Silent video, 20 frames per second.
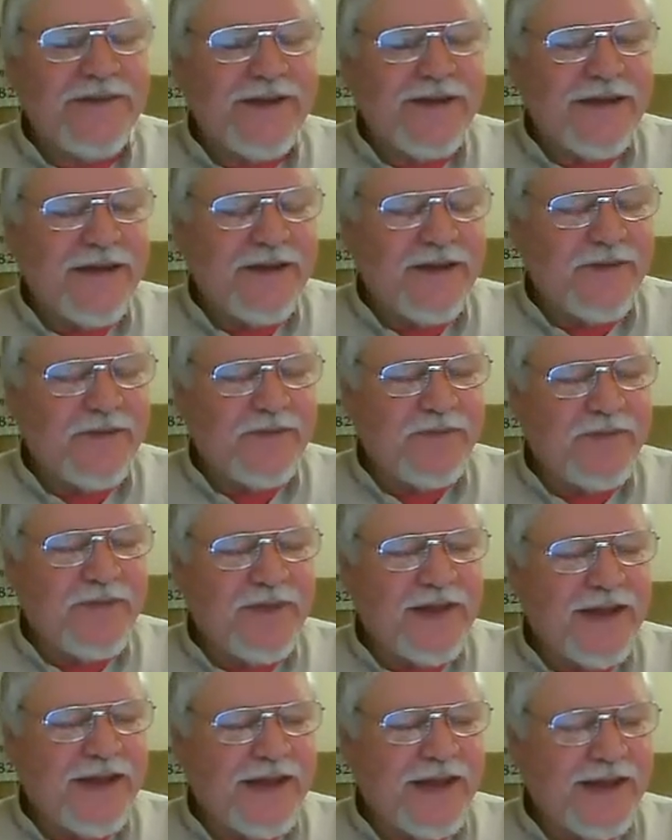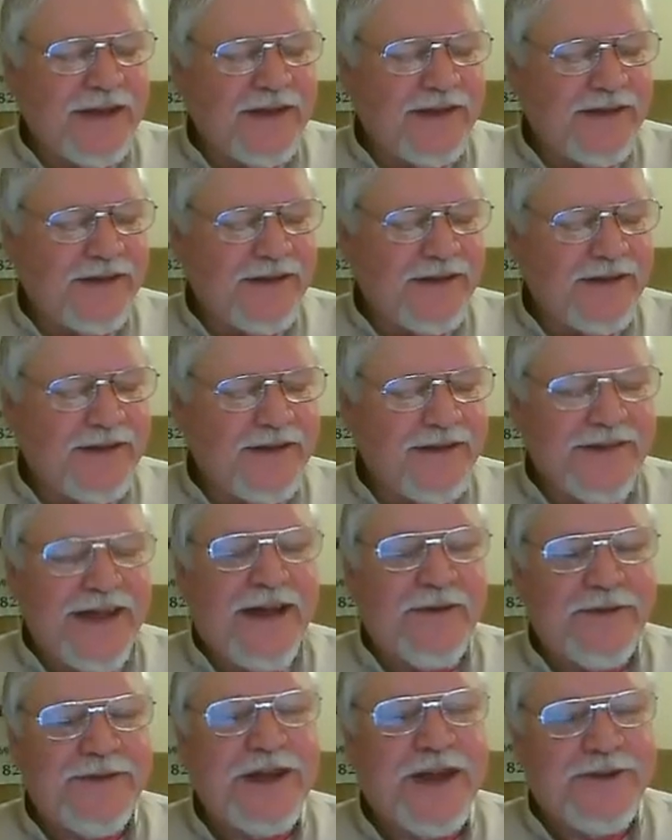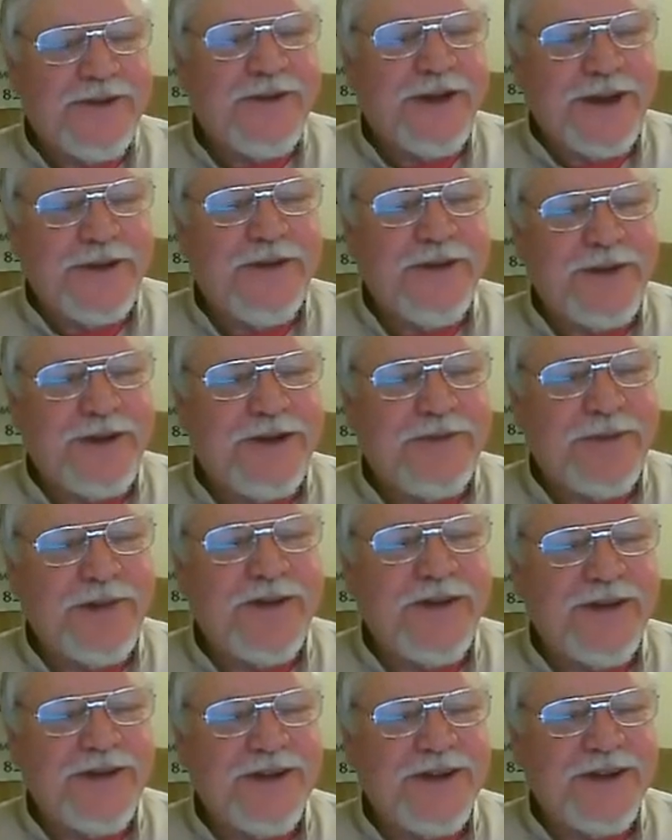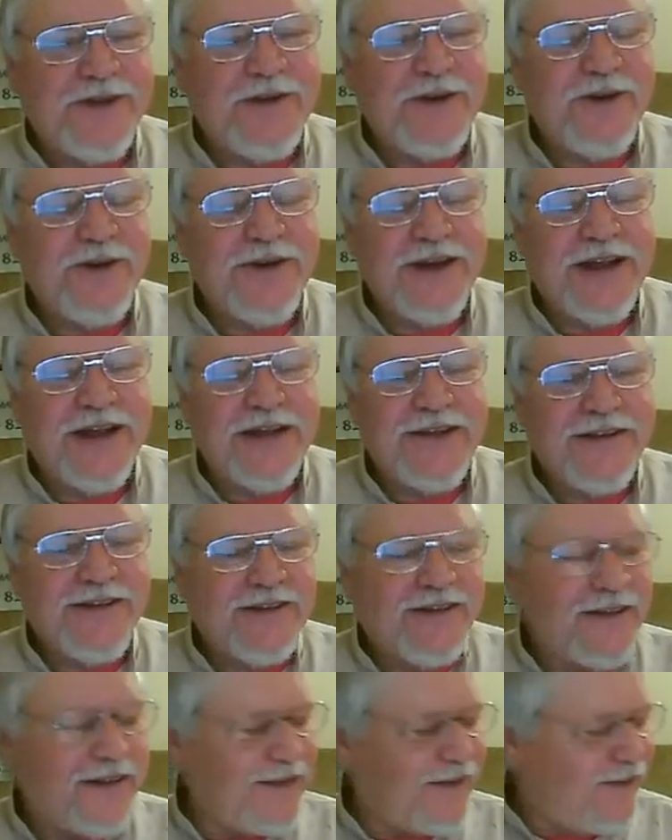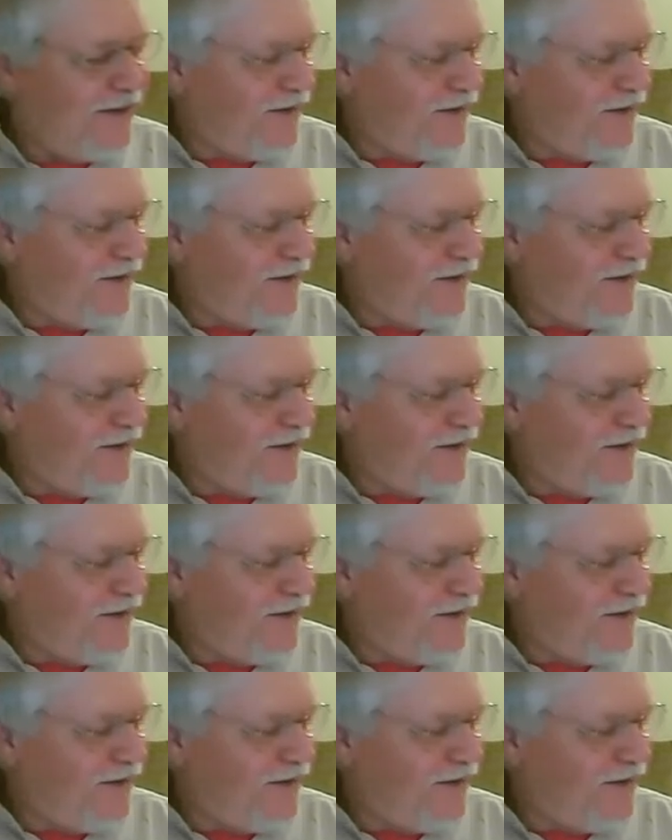And that was actually good, because it turned out that